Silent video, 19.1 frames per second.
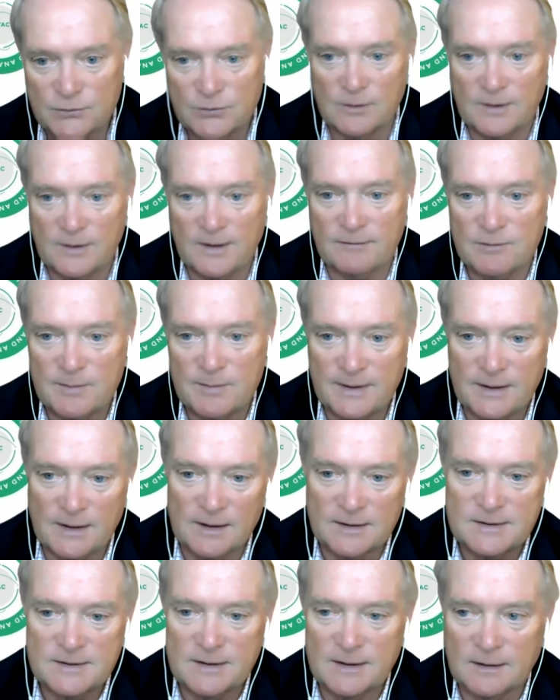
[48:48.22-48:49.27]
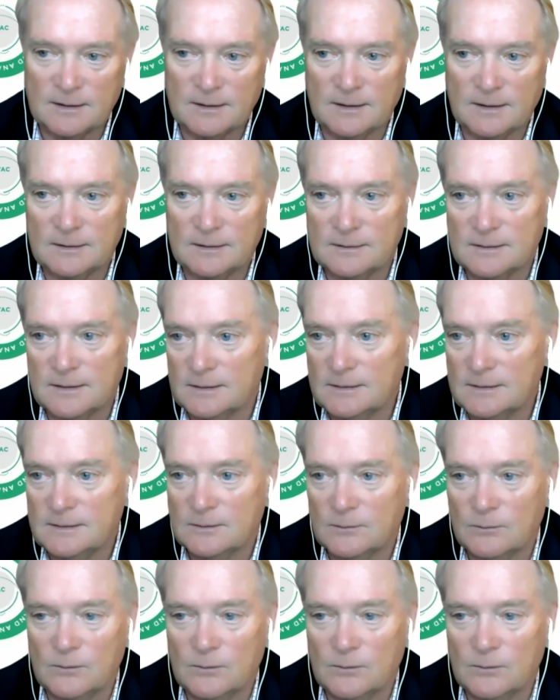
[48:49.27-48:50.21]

sure everybody listening in did.